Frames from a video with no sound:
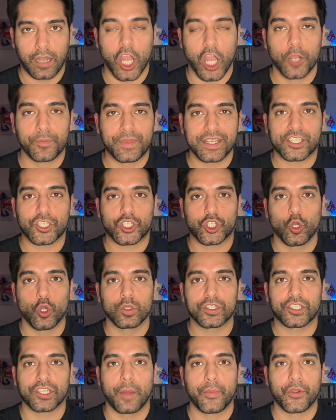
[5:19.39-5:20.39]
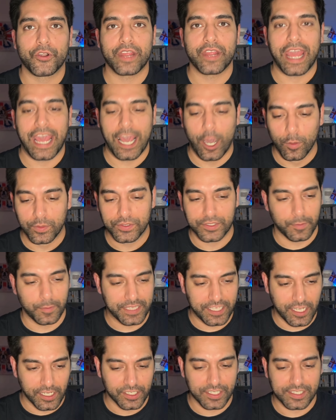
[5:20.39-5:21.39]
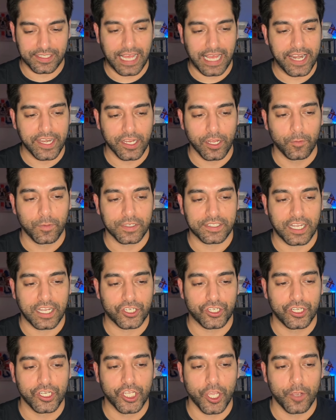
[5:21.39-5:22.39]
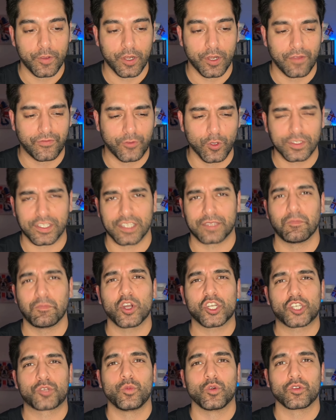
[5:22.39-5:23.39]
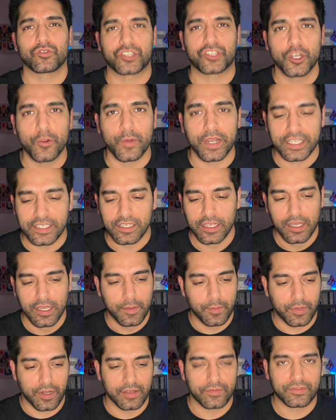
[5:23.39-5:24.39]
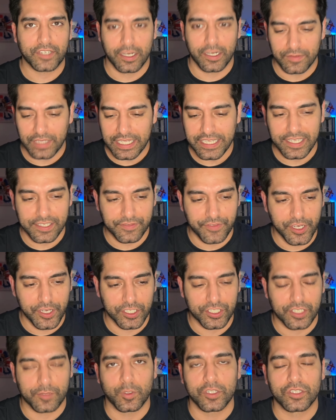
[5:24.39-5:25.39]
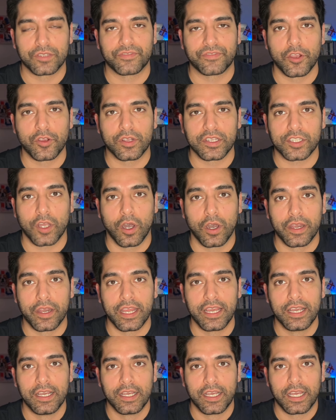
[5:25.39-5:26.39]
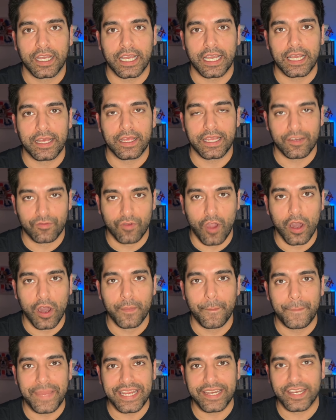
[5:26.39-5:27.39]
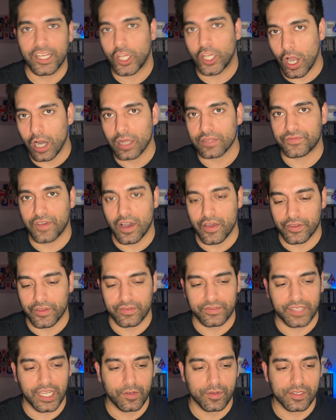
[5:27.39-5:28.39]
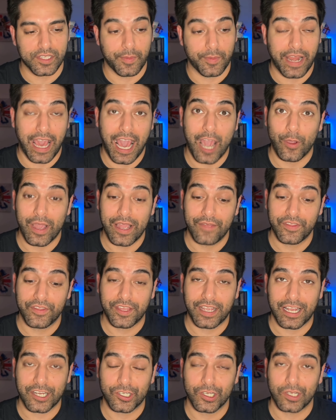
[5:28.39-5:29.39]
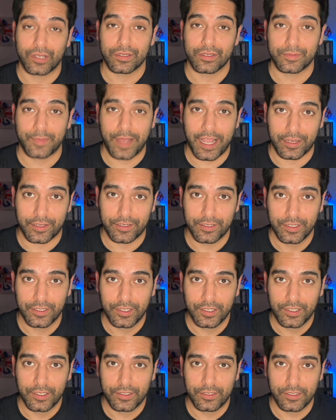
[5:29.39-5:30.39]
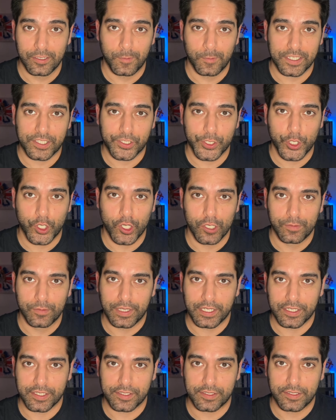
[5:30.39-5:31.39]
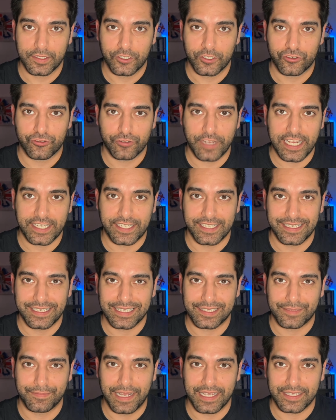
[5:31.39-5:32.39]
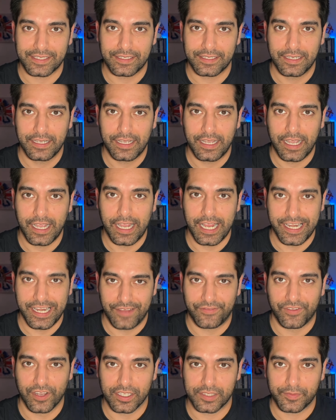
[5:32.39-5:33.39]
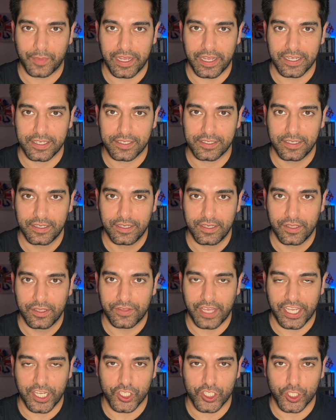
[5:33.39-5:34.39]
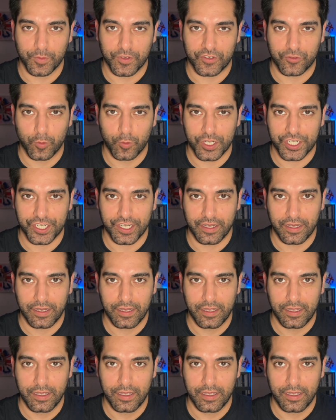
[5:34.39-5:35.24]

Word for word: I hope this short summary helped with the understanding of what's actually going on. Of course, there's much more to it, but I've kind of, in this video, just want to focus on Iran being the godfather of terrorism and how everything actually goes back to the Western globalists creating this mess in the first place. Thank you so much for watching.